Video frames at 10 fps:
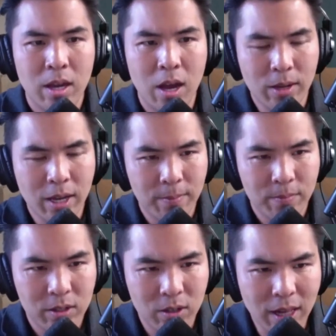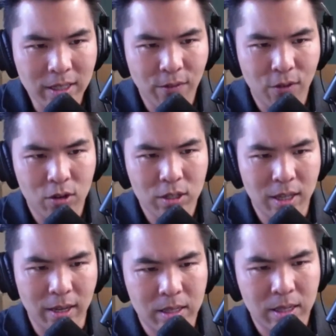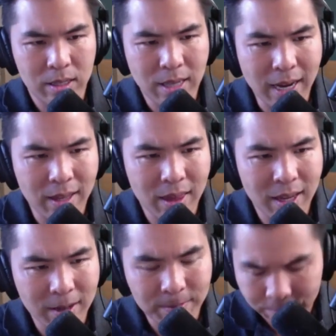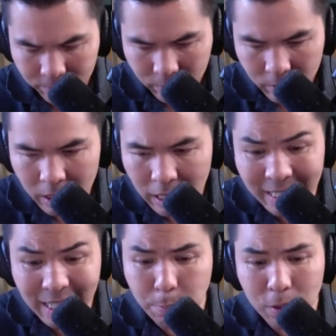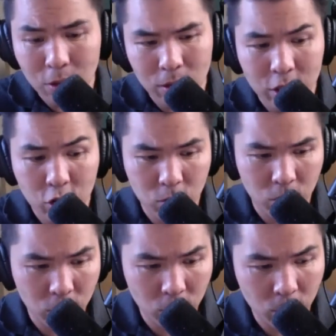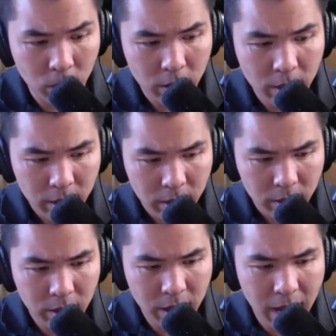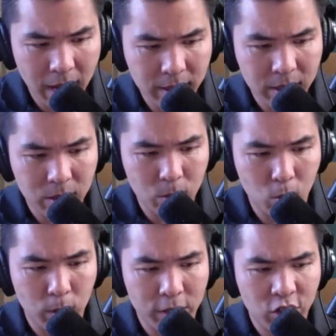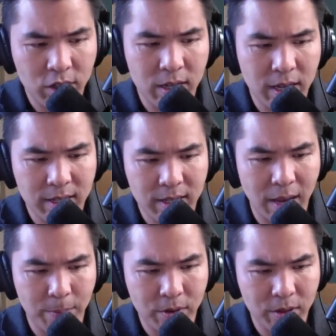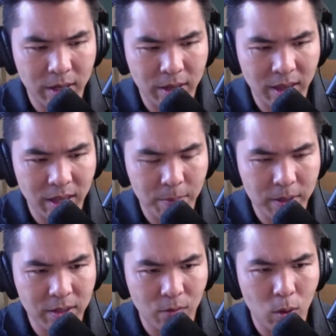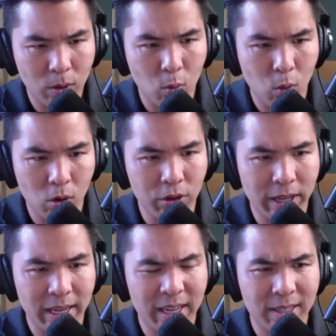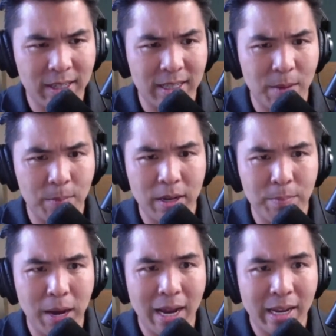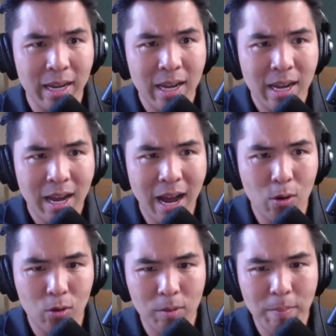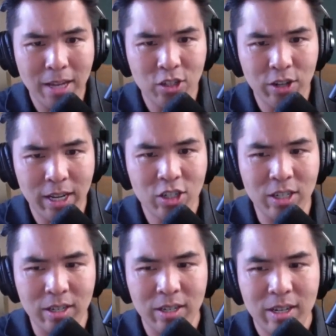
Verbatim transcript: Okay, so that's the first thing. Second thing, it's absolutely true that we shouldn't accept that the limits of what a world is is limited by our imagination.